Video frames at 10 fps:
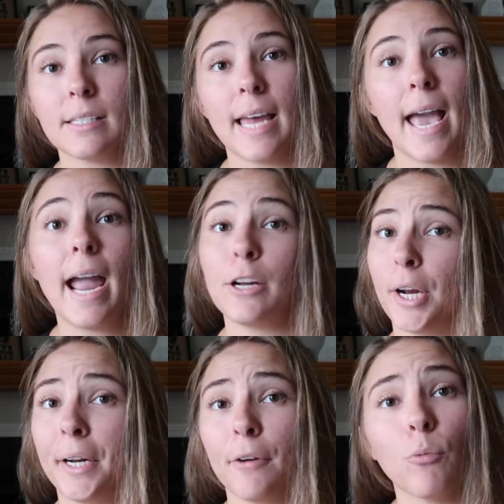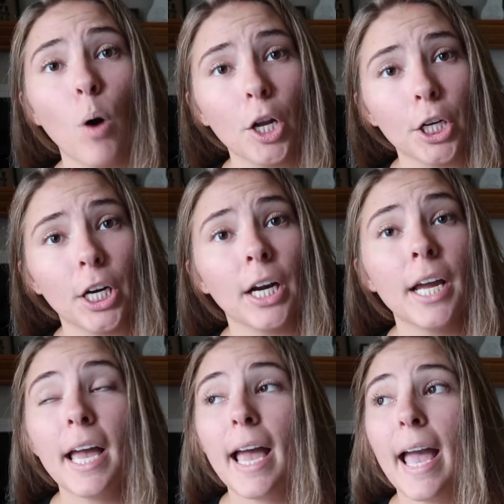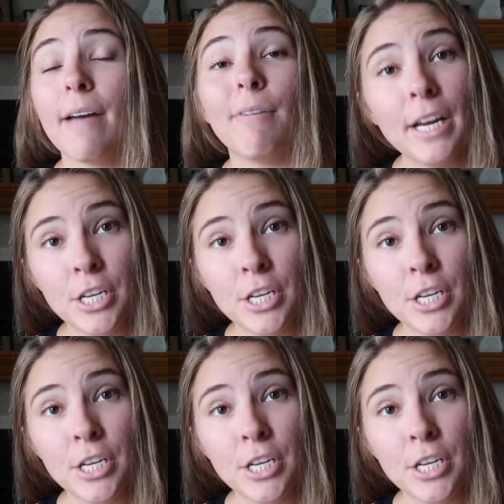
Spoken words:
day, I drank enough water, if I